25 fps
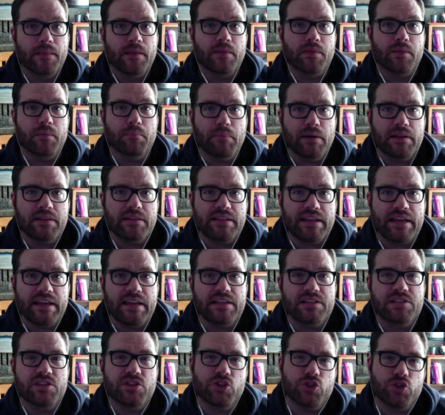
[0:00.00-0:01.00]
the
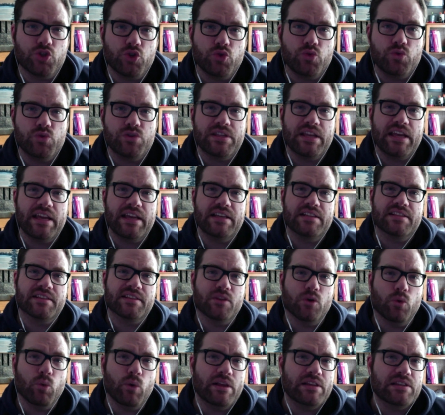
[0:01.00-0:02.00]
Mondays and the Tuesdays and
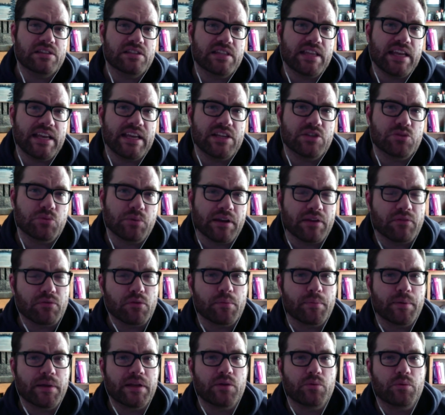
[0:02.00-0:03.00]
the Wednesdays when
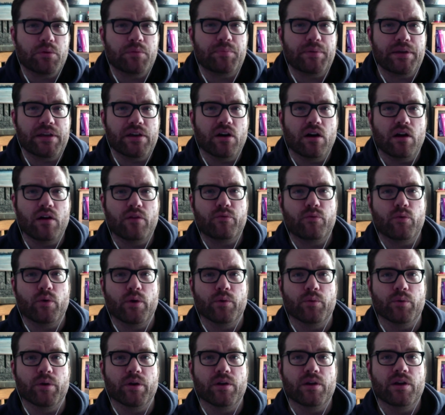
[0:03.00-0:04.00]
everybody would be off,
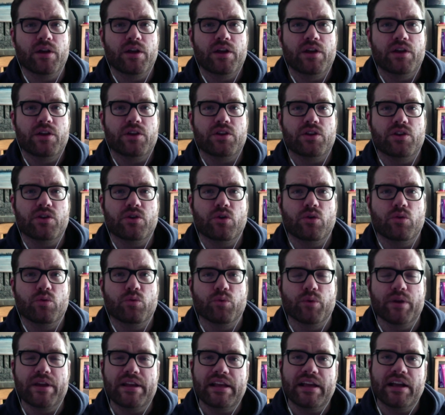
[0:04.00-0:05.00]
where we're, you know,
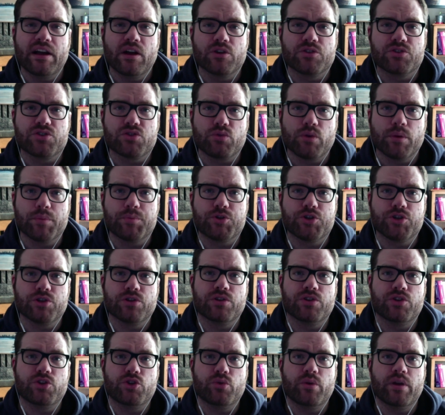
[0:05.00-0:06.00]
reading our scripture
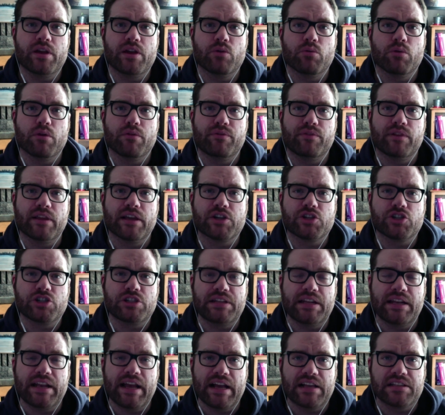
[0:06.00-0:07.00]
and doing a
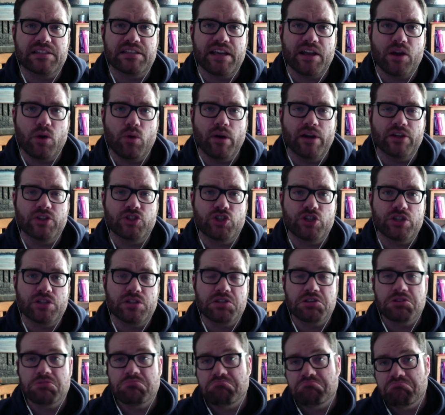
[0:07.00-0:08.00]
reflection and asking
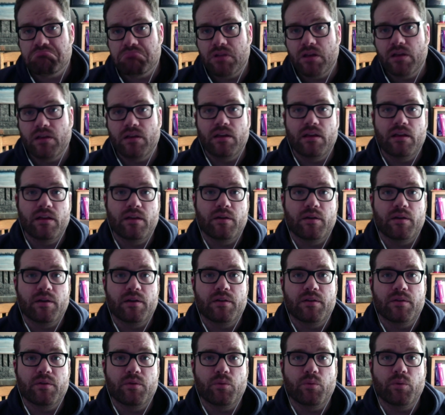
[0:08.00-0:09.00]
questions.
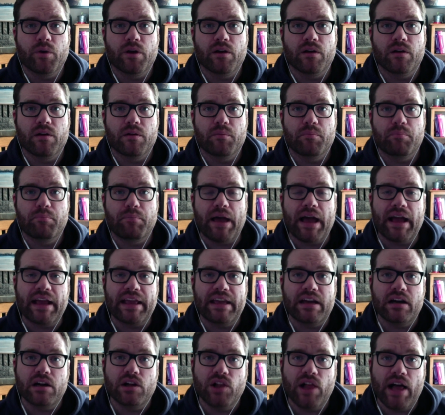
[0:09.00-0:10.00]
We're back
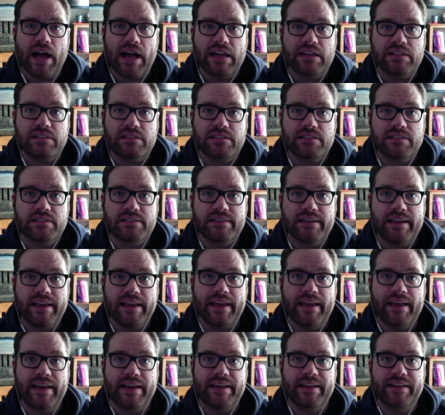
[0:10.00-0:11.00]
in class
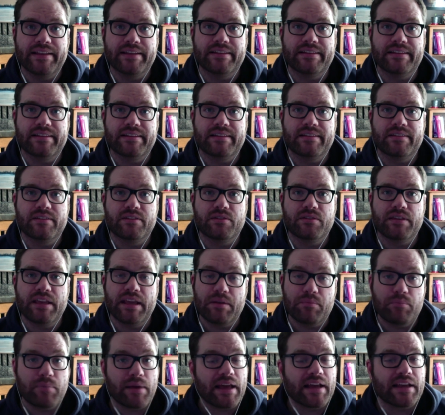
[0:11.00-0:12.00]
and
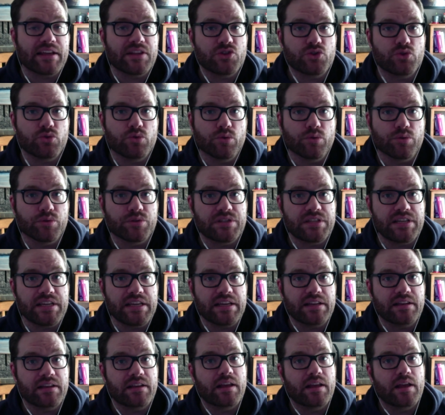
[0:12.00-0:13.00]
getting back into a
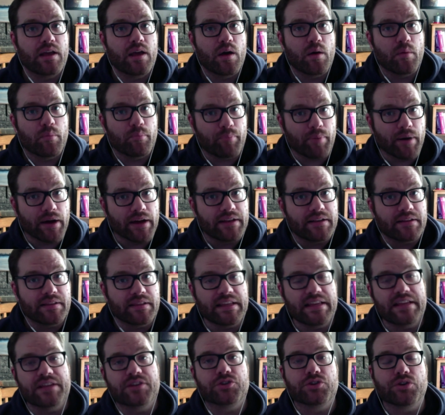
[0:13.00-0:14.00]
routine, but
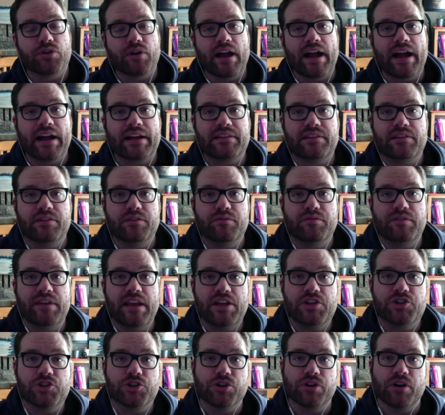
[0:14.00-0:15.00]
the interactive
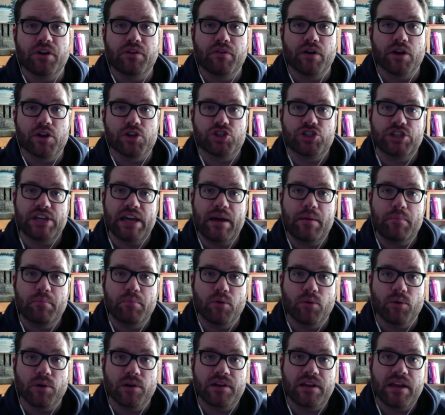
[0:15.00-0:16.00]
nature of our
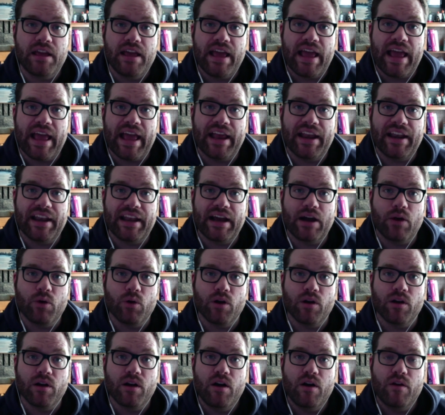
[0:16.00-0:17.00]
Jamboard and
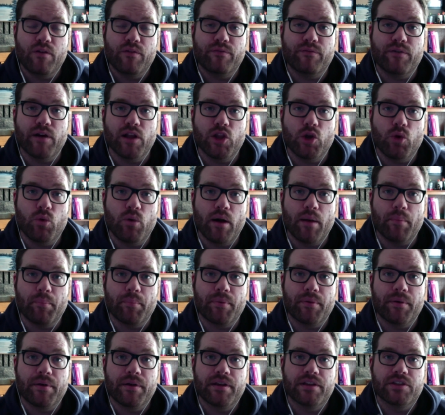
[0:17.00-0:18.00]
our follow up
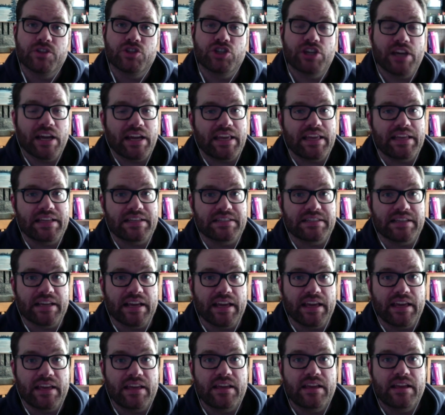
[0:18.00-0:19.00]
check in
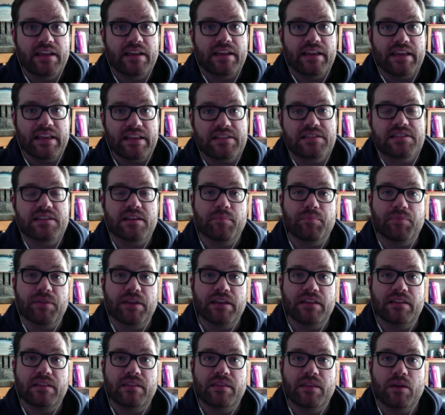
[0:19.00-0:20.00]
day is
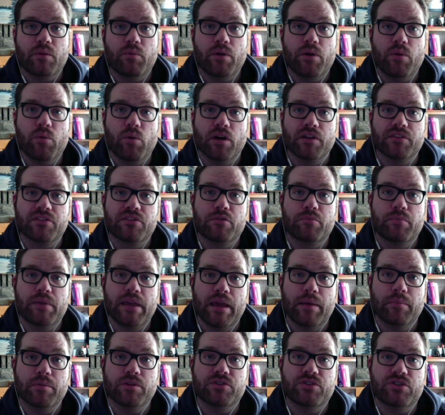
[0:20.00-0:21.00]
something that we want to be
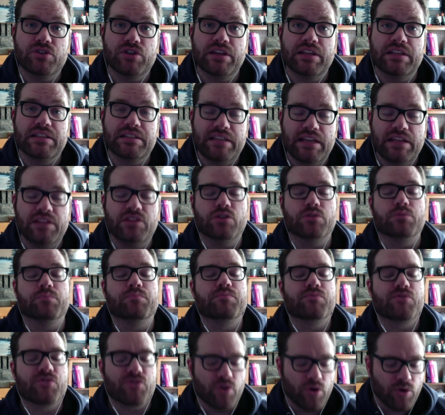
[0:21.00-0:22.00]
able to continue.
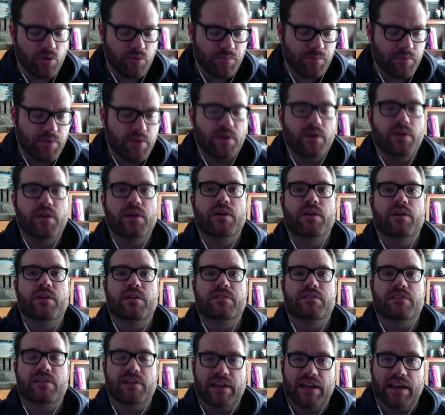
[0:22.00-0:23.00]
So,
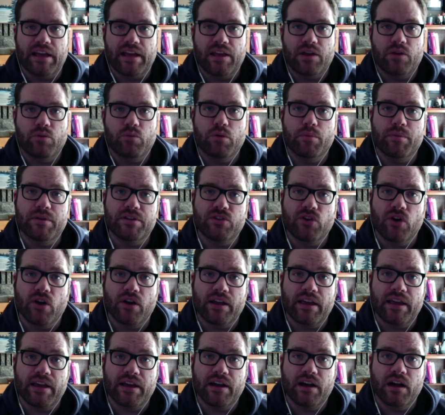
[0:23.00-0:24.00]
today we'll be
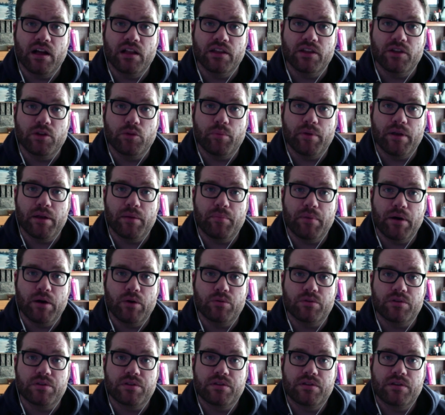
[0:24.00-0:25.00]
talking a little bit
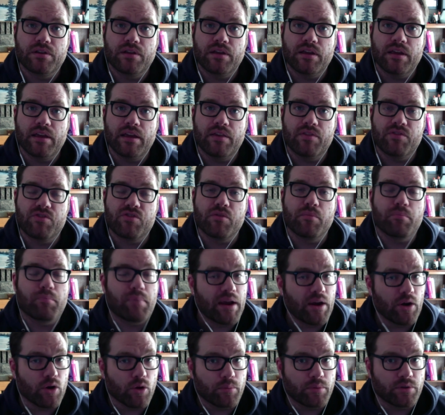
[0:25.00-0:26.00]
about some
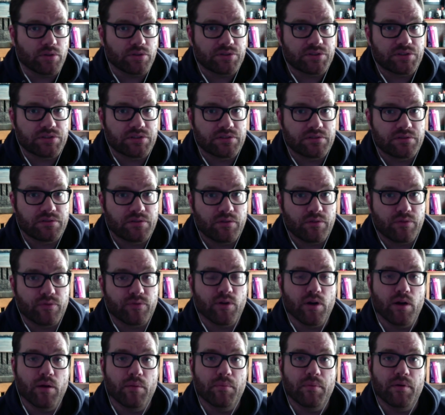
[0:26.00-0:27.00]
parables
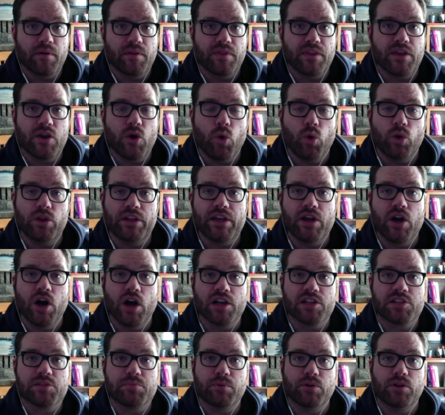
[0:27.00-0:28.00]
from the Holy
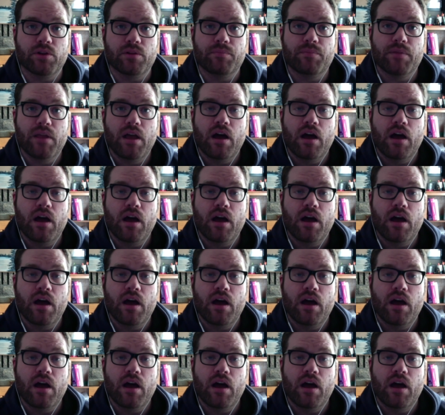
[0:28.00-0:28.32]
Gospel